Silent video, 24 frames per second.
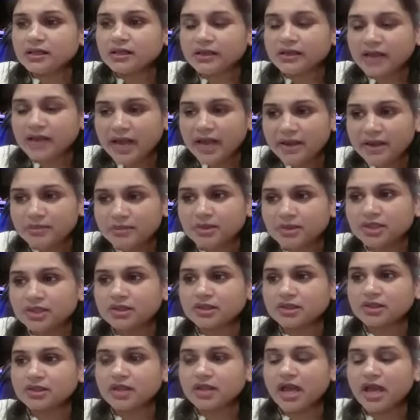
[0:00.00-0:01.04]

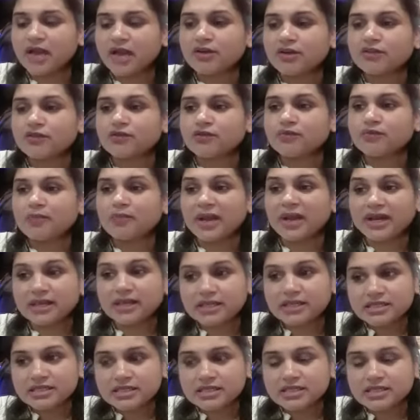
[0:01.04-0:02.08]
grandmother had
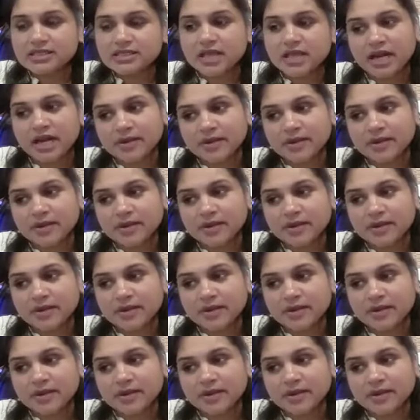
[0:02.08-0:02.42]
paralysis.